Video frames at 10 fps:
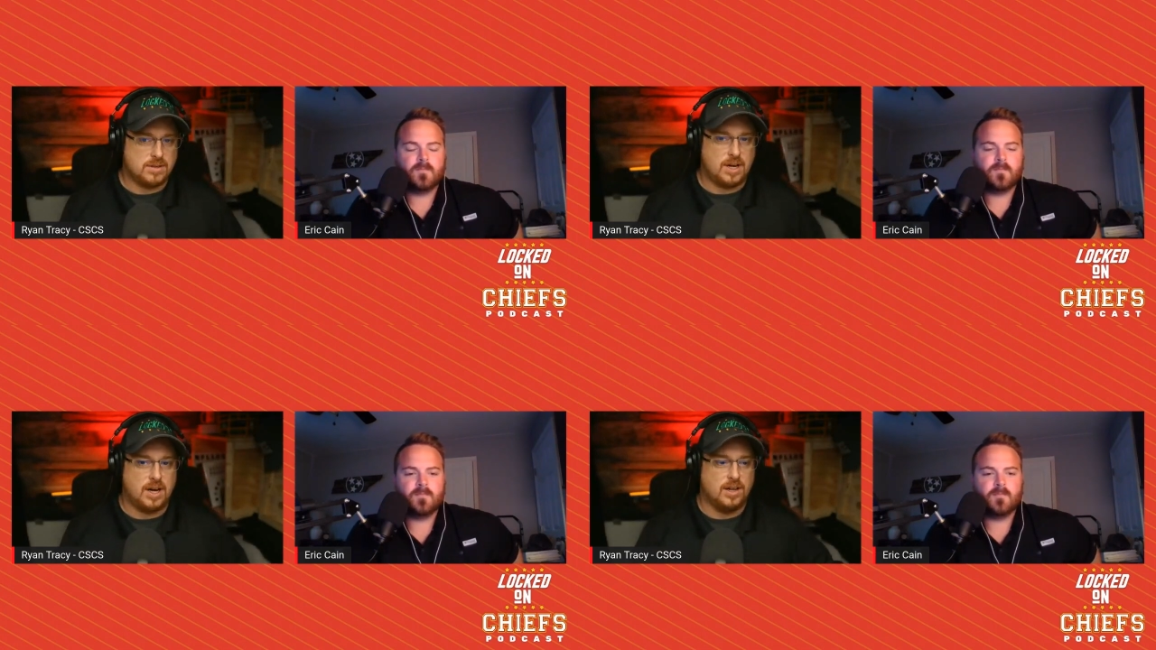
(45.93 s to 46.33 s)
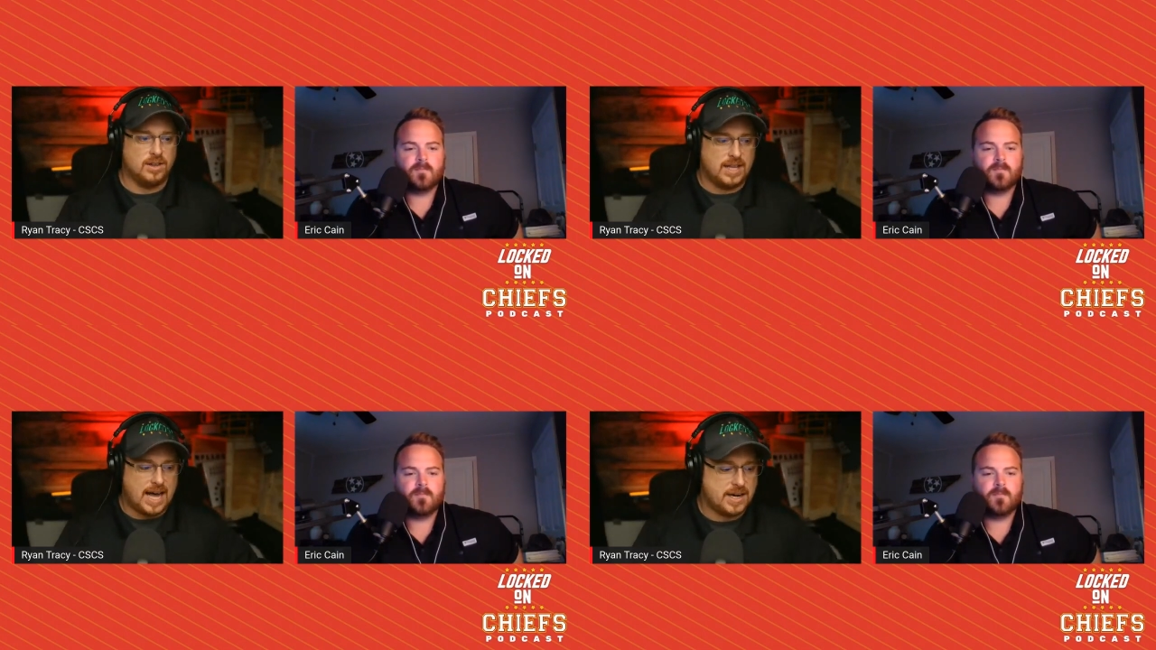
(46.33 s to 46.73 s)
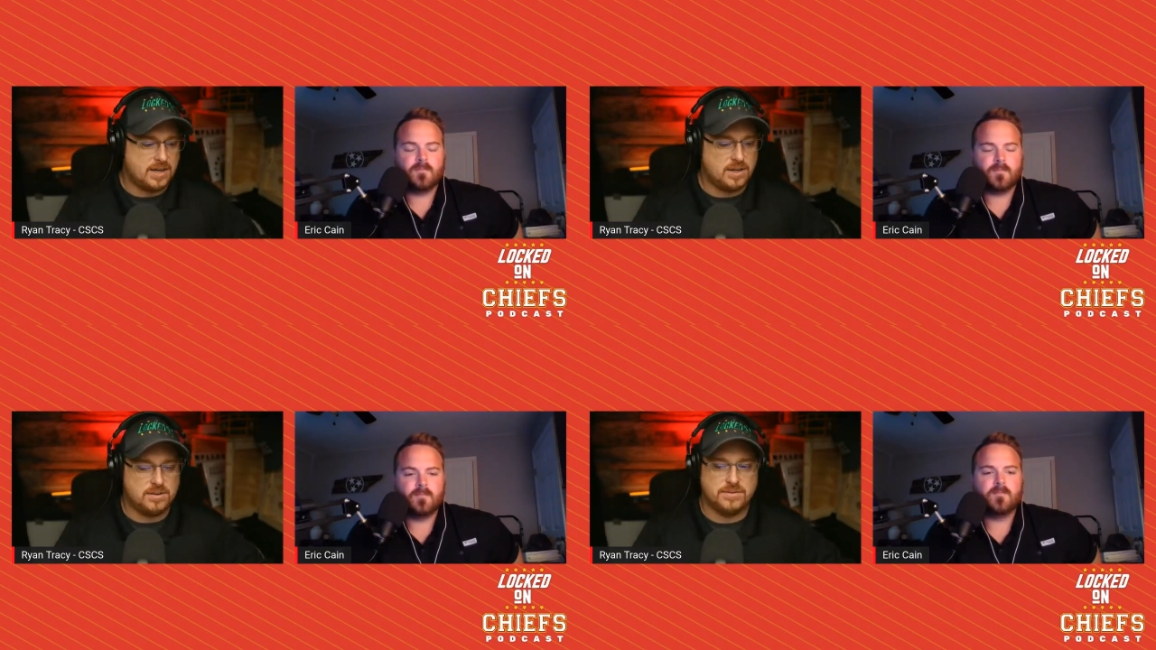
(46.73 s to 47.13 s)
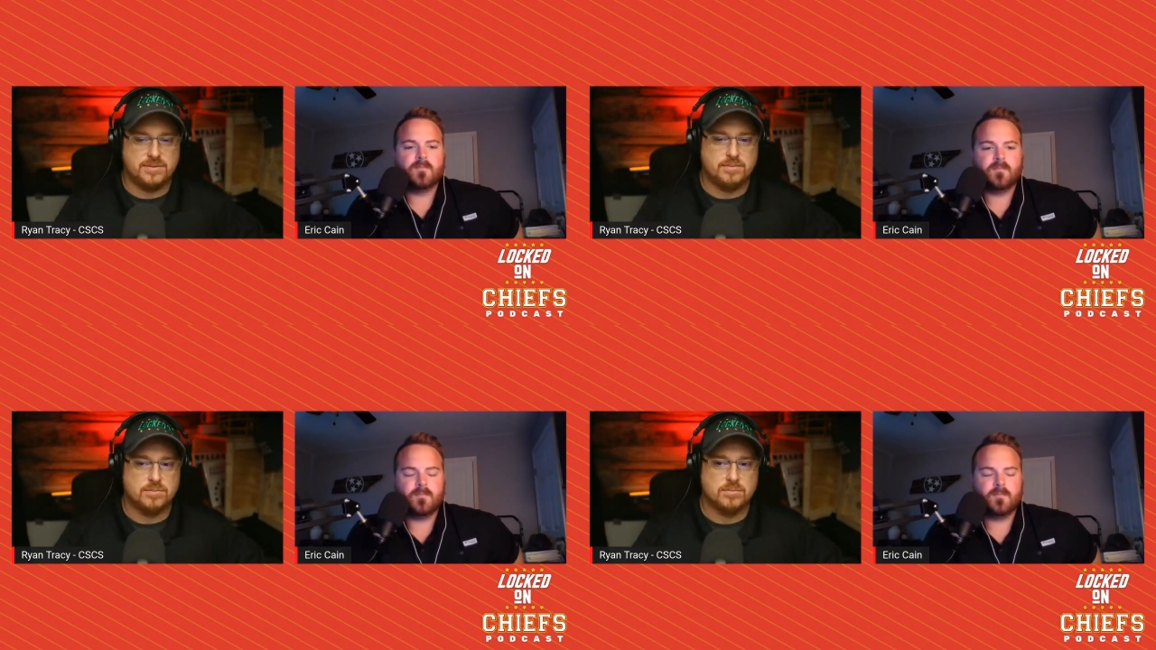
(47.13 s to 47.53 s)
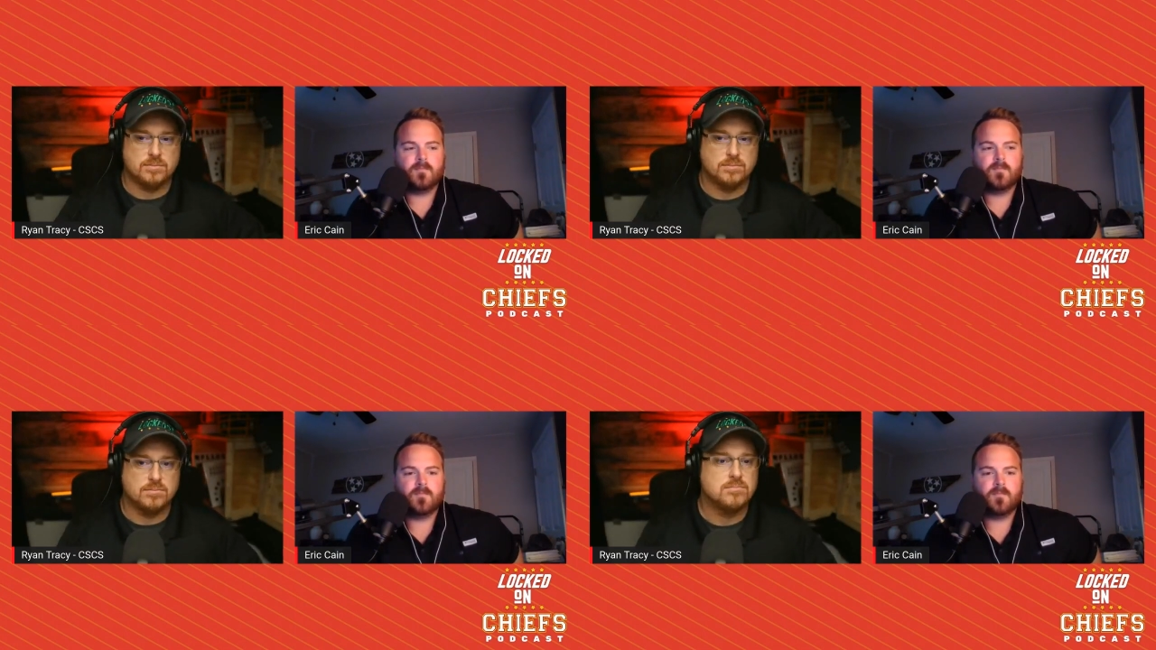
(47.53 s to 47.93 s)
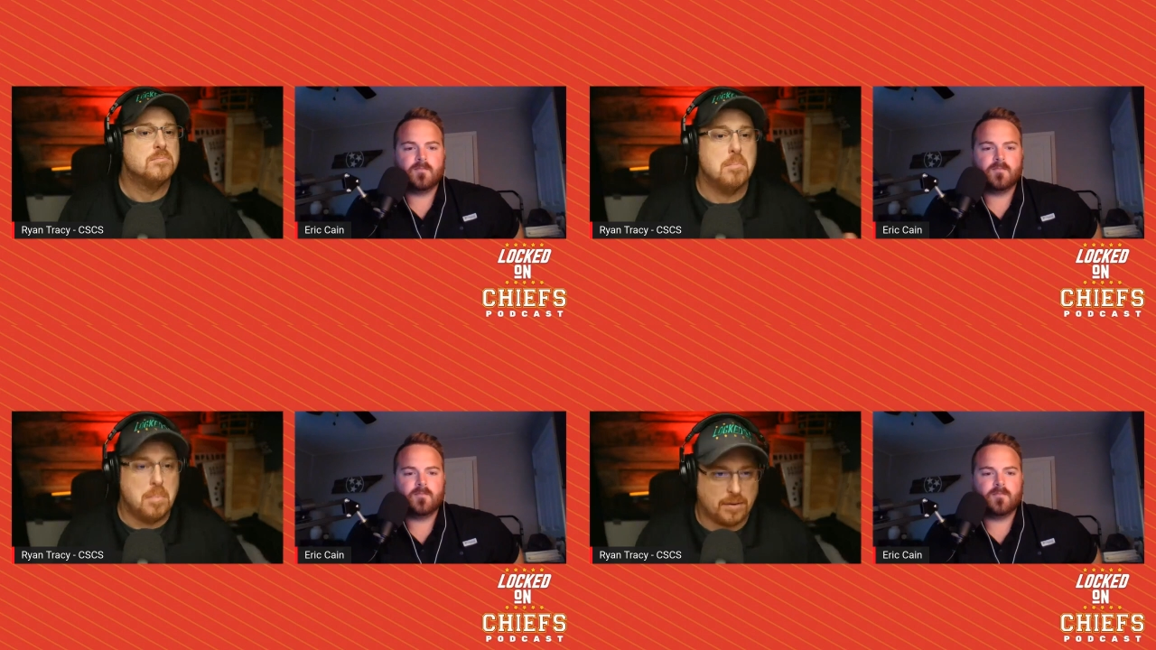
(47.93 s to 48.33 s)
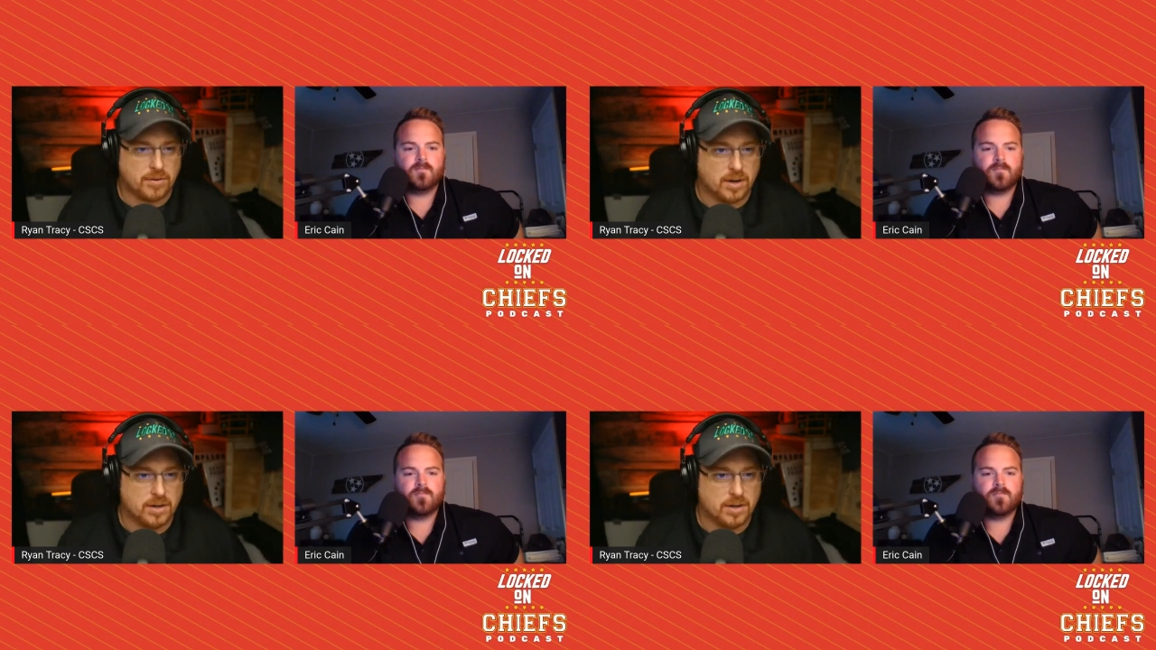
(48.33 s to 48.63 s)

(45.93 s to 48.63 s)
Speaker 1: a lot of buffer